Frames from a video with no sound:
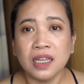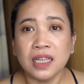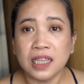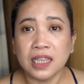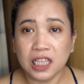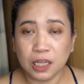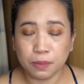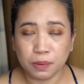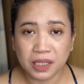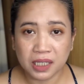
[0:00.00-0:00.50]

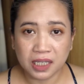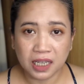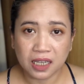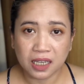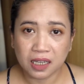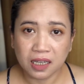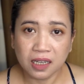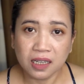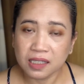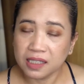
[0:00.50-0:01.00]
lipstick
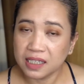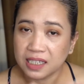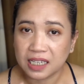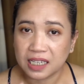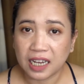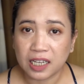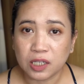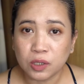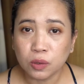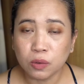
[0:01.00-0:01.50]
that
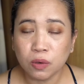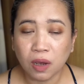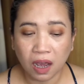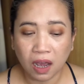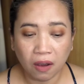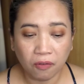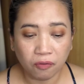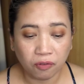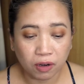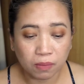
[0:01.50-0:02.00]
I do
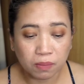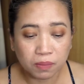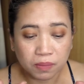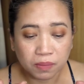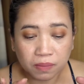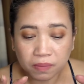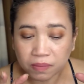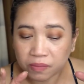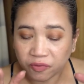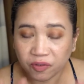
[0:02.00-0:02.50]
have
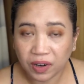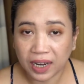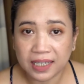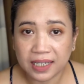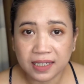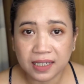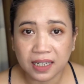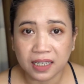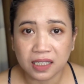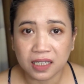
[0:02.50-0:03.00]
from
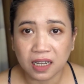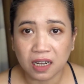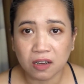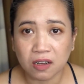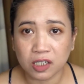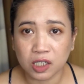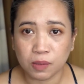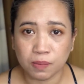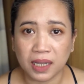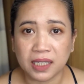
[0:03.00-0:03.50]
Vice Ganda
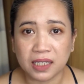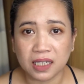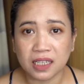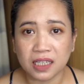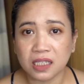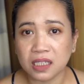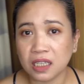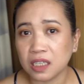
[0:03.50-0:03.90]
Cosmetics.